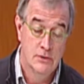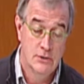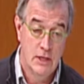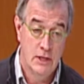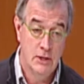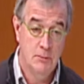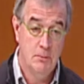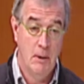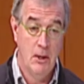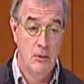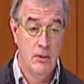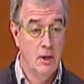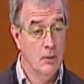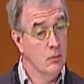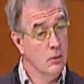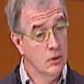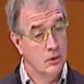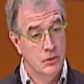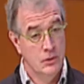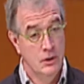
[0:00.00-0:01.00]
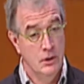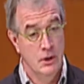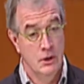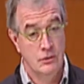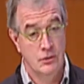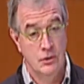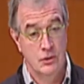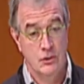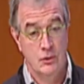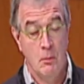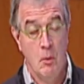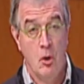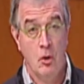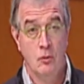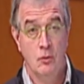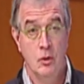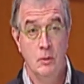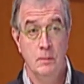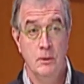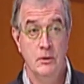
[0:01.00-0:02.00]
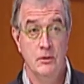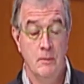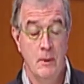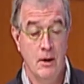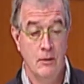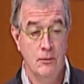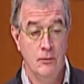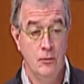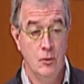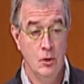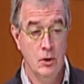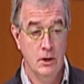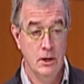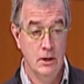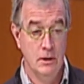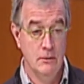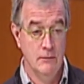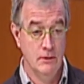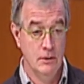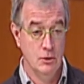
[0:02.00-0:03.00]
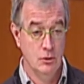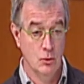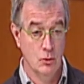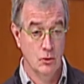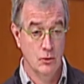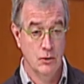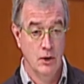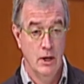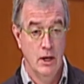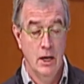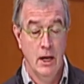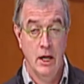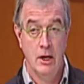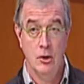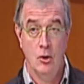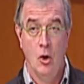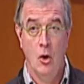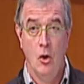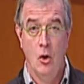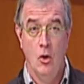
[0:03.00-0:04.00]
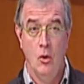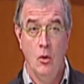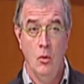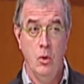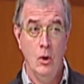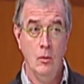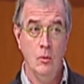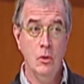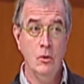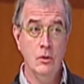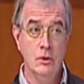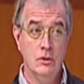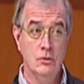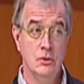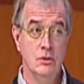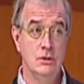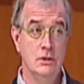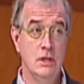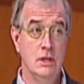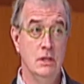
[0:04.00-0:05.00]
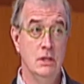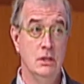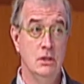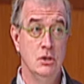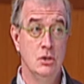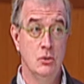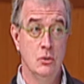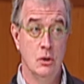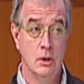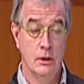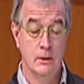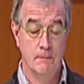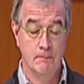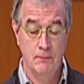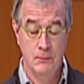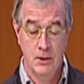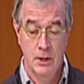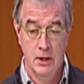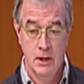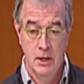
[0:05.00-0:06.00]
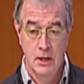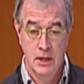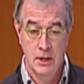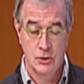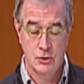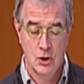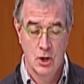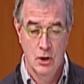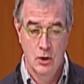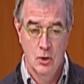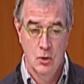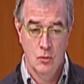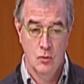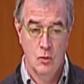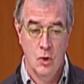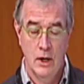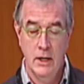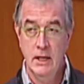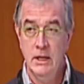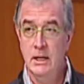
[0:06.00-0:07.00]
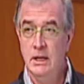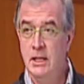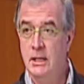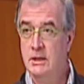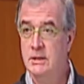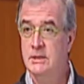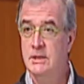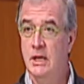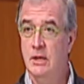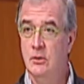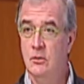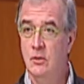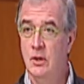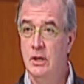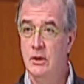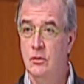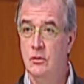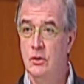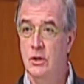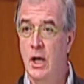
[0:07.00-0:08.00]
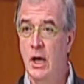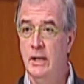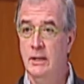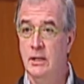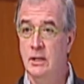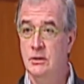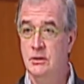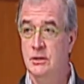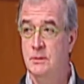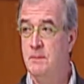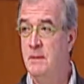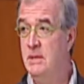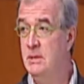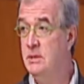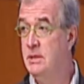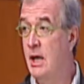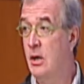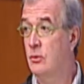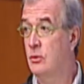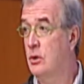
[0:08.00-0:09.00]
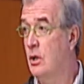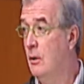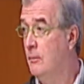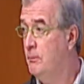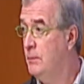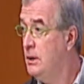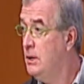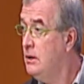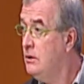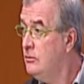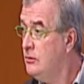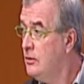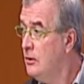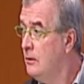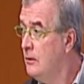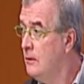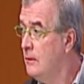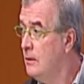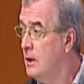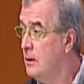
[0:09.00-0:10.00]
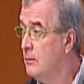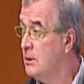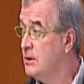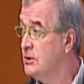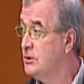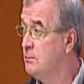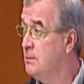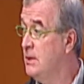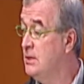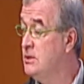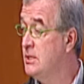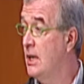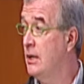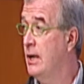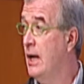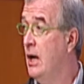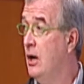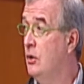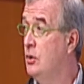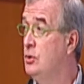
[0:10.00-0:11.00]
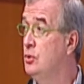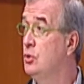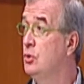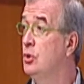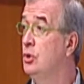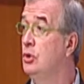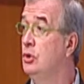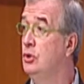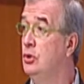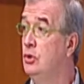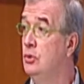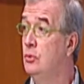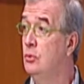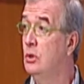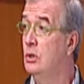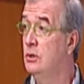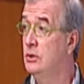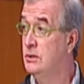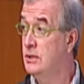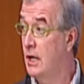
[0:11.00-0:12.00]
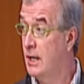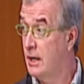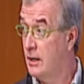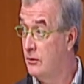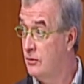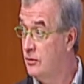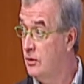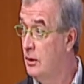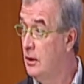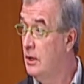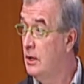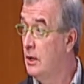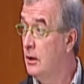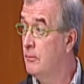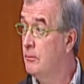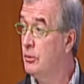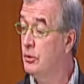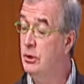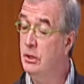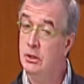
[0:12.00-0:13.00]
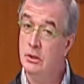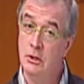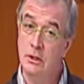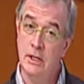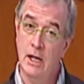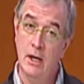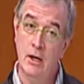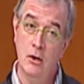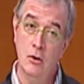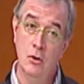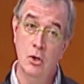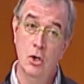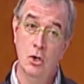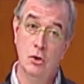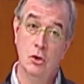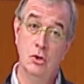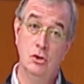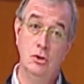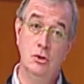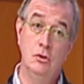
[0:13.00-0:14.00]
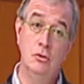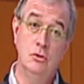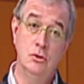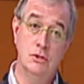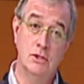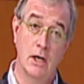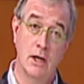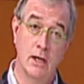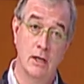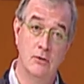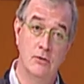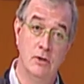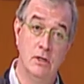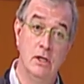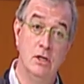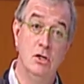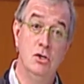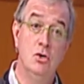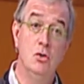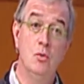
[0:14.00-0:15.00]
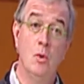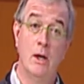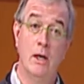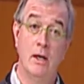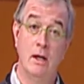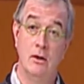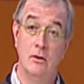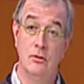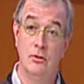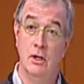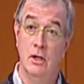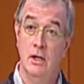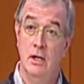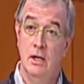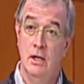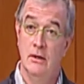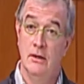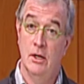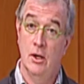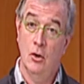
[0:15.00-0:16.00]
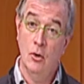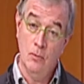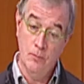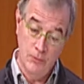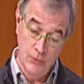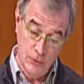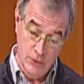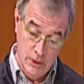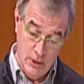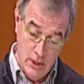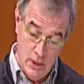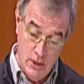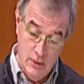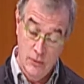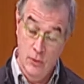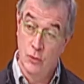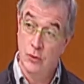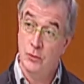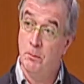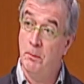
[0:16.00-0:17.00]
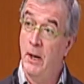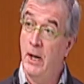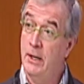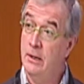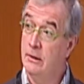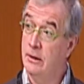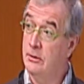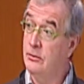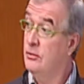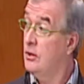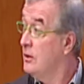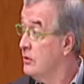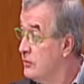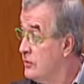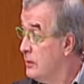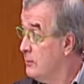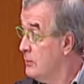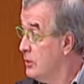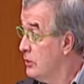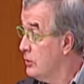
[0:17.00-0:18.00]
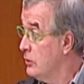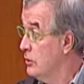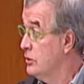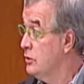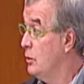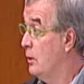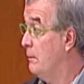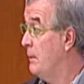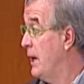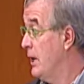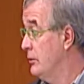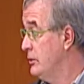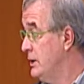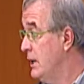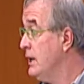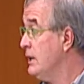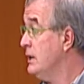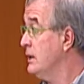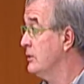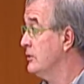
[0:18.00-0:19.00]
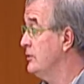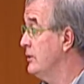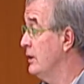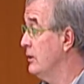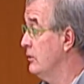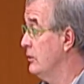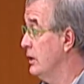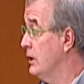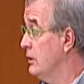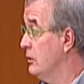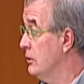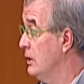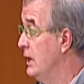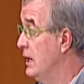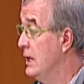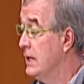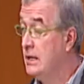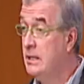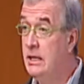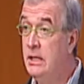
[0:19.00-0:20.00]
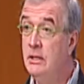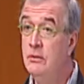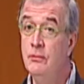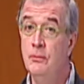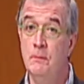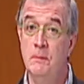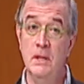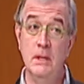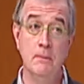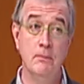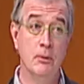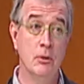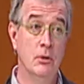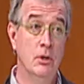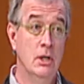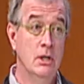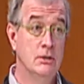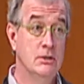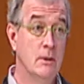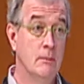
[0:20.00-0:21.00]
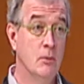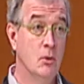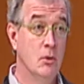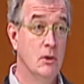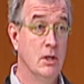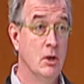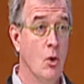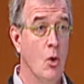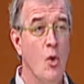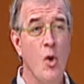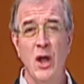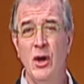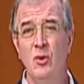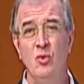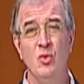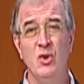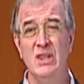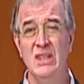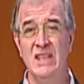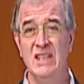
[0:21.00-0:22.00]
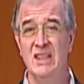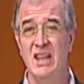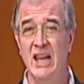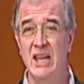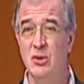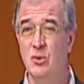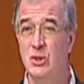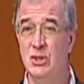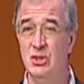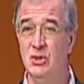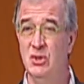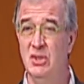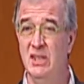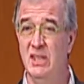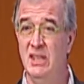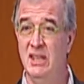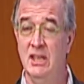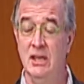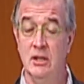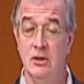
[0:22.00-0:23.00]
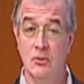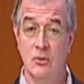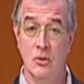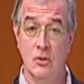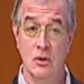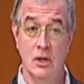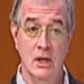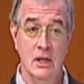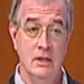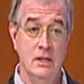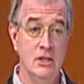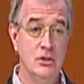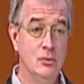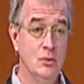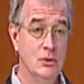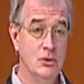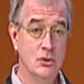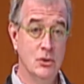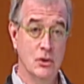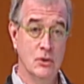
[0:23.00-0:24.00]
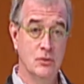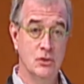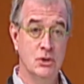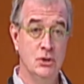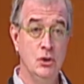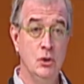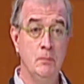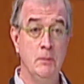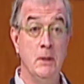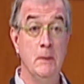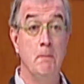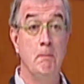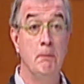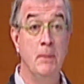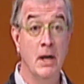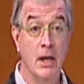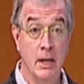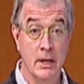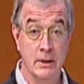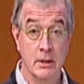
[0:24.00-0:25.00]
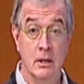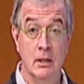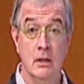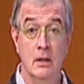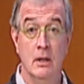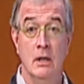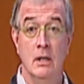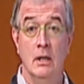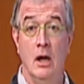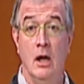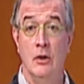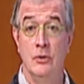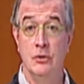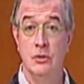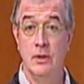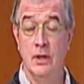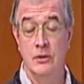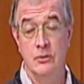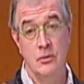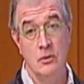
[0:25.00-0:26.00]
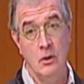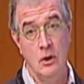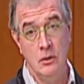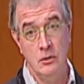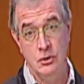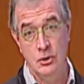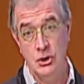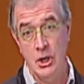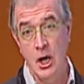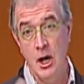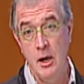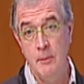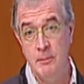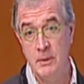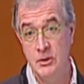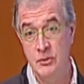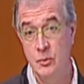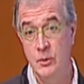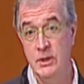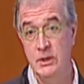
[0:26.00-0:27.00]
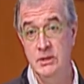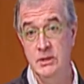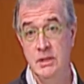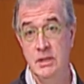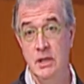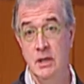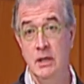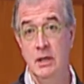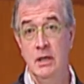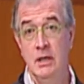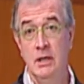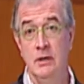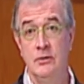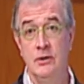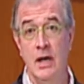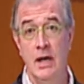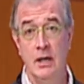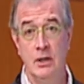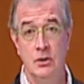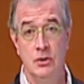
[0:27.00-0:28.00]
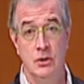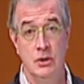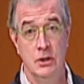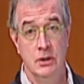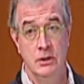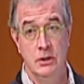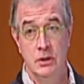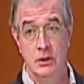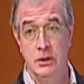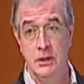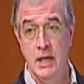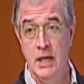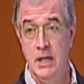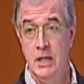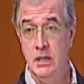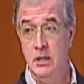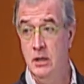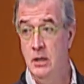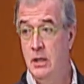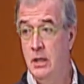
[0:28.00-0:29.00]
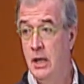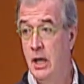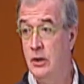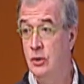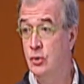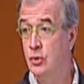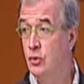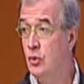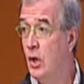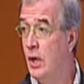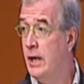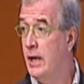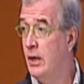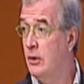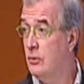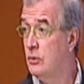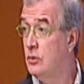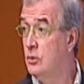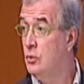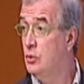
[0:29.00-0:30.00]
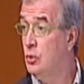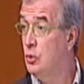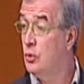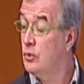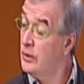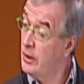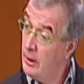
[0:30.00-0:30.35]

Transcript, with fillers: Sage Bionetworks is a small group, it's about 40 individuals, and what we're interested in doing is running an accelerator not that spins out companies, but spins out how you could do science, and particularly how could you do science in new ways that hopefully those pilots, similar to a biotech accelerator, give people something where they go, oh, I don't really like what you did here, or this was sort of stupid, but I'll do that. So our job, as we see it, is actually to take and try out new tools.